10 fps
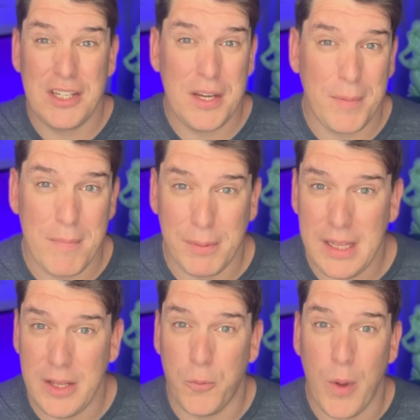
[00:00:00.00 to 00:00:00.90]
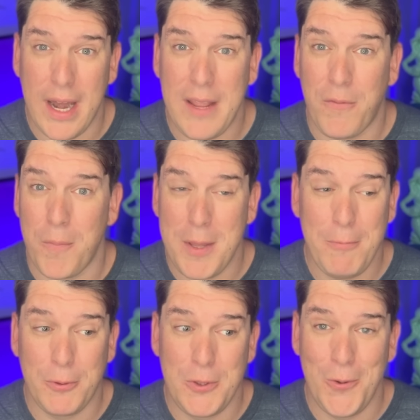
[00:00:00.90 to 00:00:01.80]
ship completely ready for
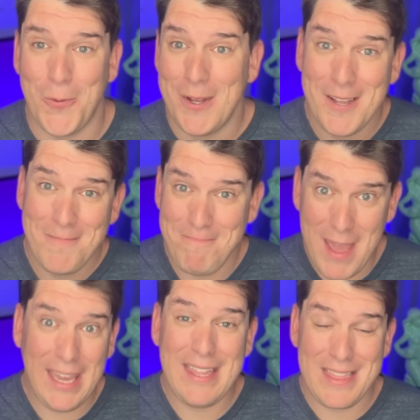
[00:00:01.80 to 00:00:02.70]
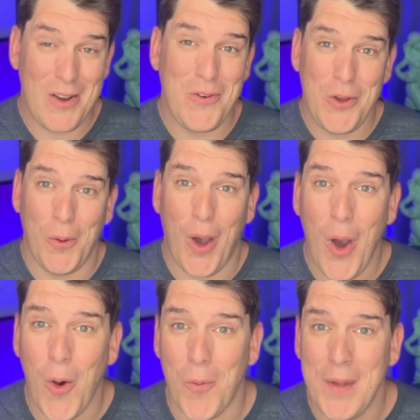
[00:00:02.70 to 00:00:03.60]
people to make it their new
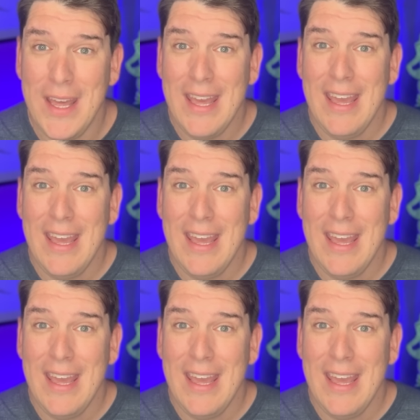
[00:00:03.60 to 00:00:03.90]
home